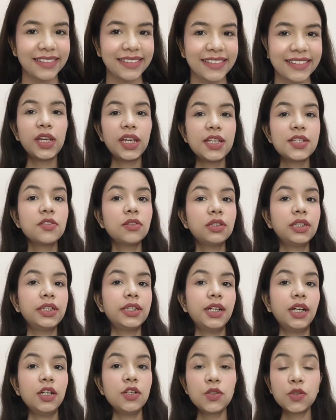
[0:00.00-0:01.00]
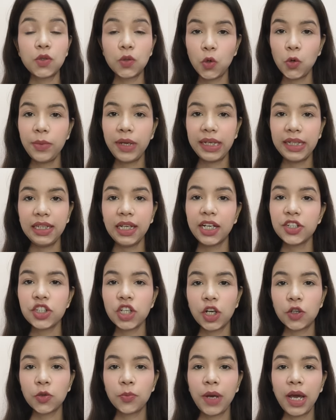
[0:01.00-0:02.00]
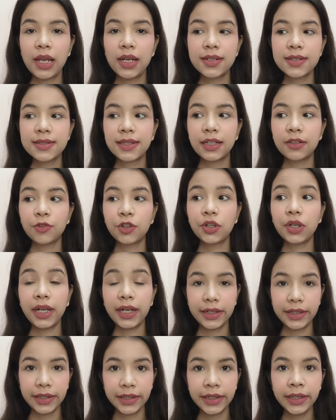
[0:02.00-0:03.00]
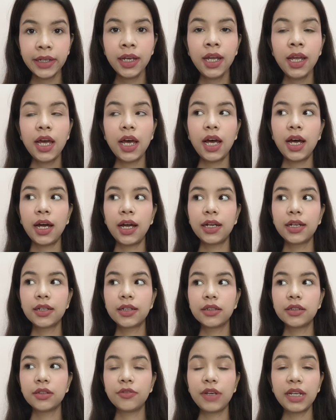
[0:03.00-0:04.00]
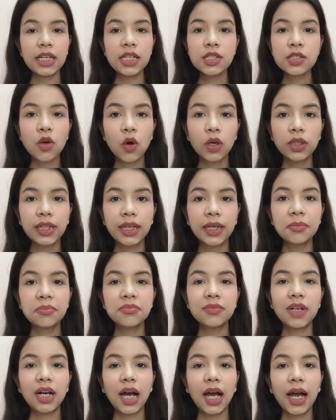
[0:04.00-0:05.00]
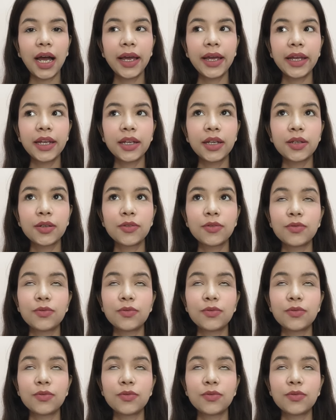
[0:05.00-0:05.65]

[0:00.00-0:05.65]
Okay, so there are so many eyeshadow palettes that were added and when I saw them I